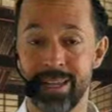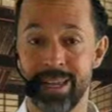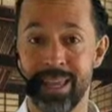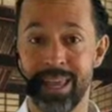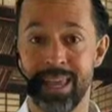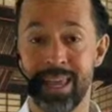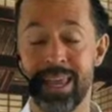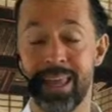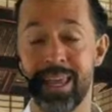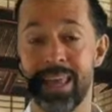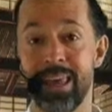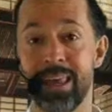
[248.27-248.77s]

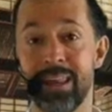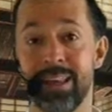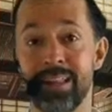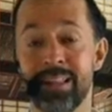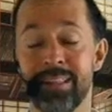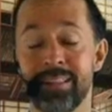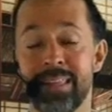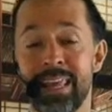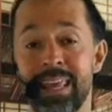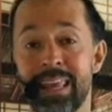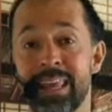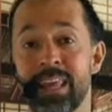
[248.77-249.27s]
and
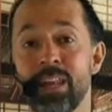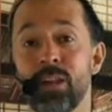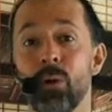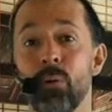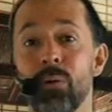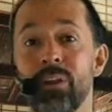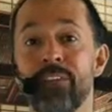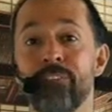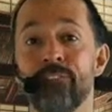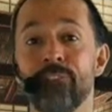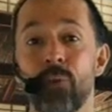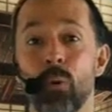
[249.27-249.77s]
they can
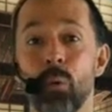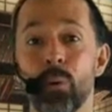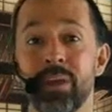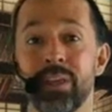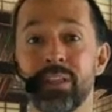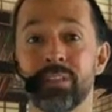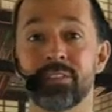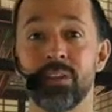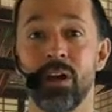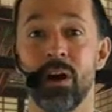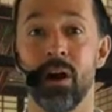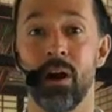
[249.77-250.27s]
only
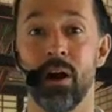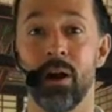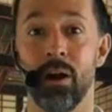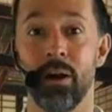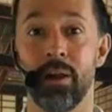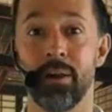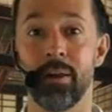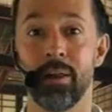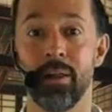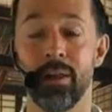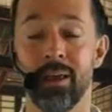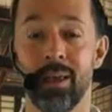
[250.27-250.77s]
focus
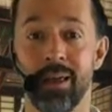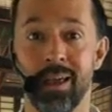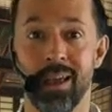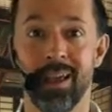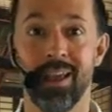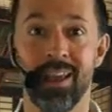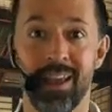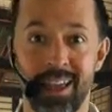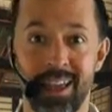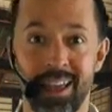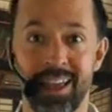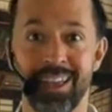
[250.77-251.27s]
on
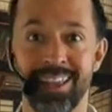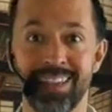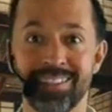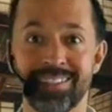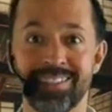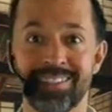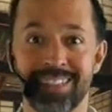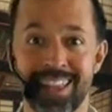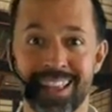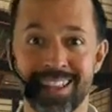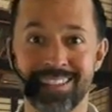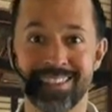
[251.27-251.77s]

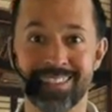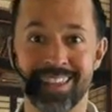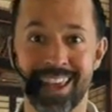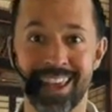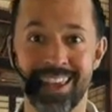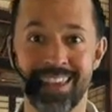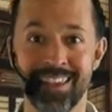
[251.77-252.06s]
Sensei,